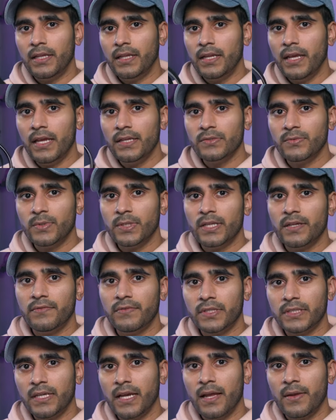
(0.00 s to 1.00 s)
And as with
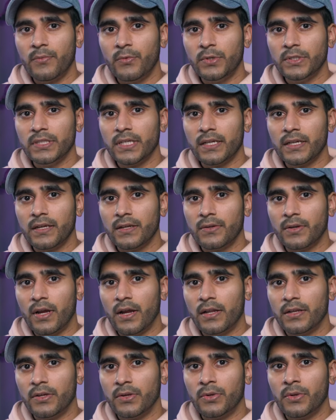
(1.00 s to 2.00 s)
every time we check out
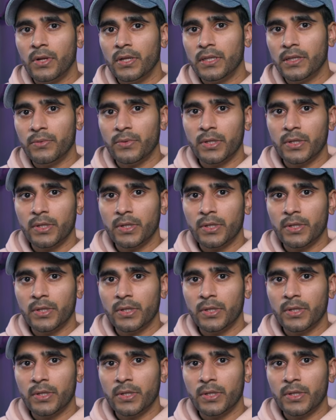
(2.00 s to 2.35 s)
audio quality,